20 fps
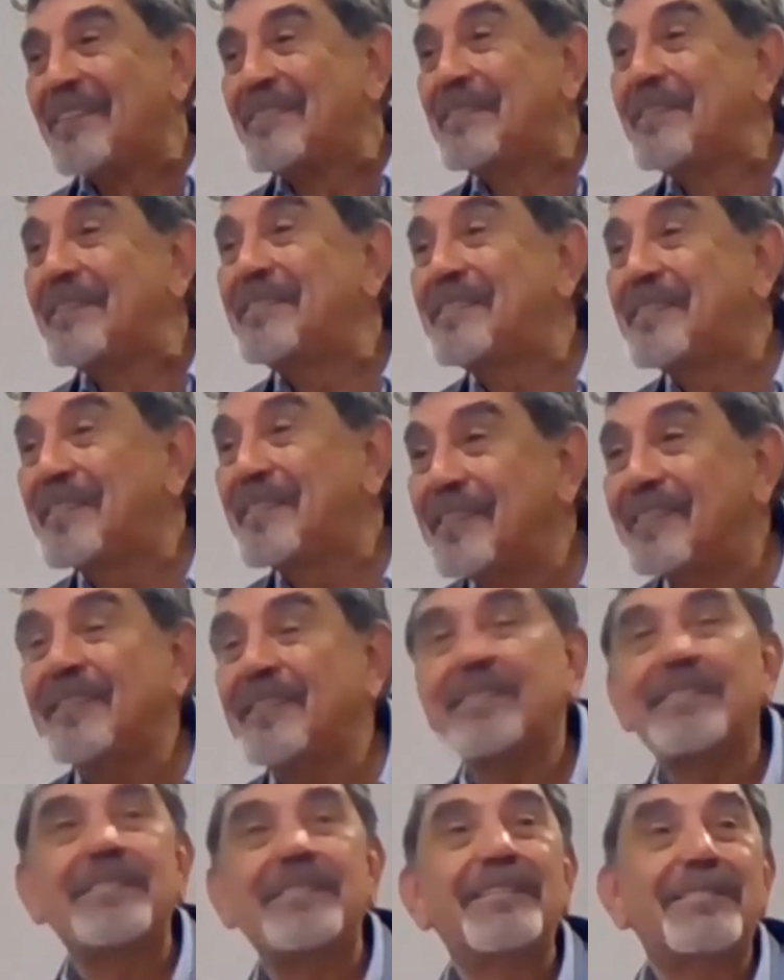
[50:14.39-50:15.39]
This
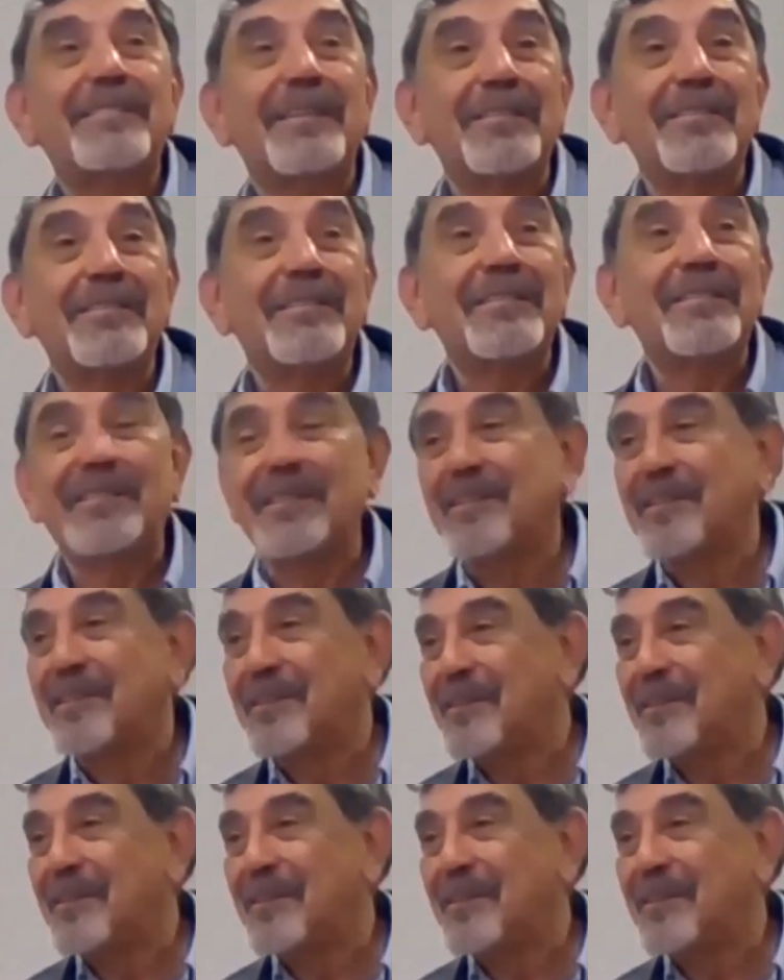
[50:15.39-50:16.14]
600